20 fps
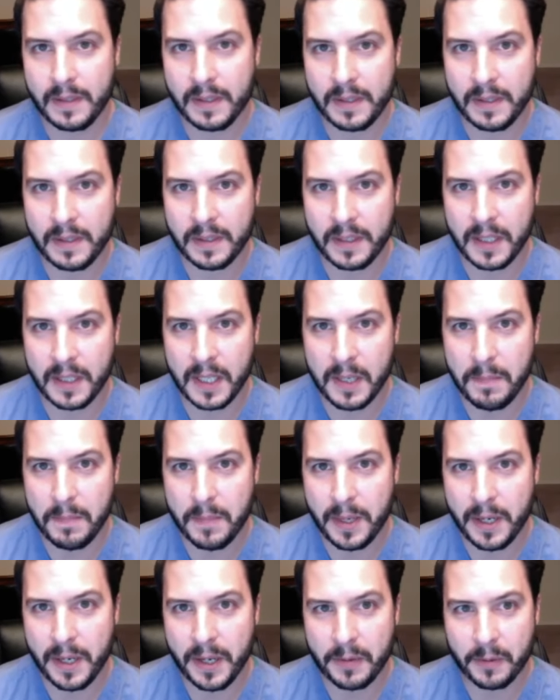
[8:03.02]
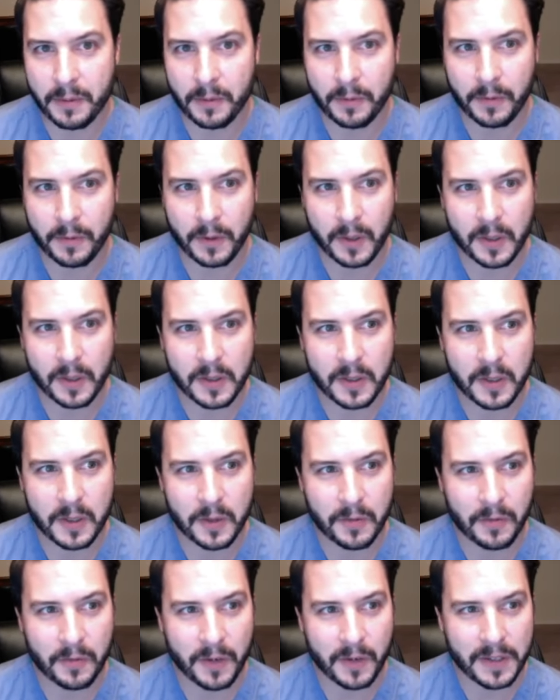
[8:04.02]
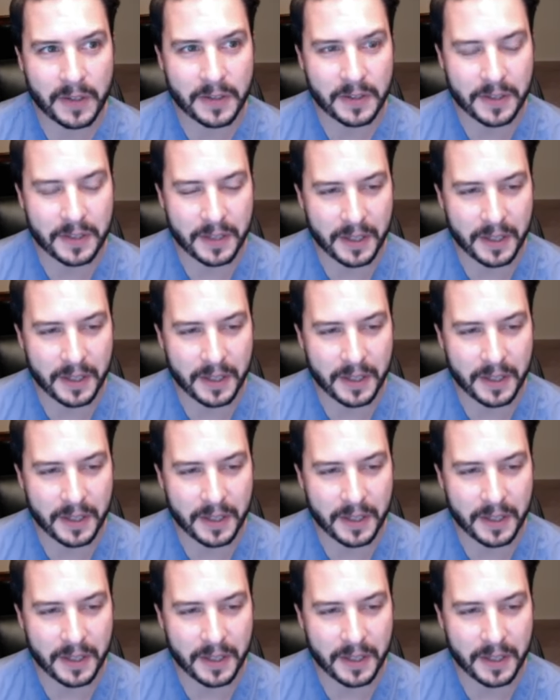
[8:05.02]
Keep referring to your friends.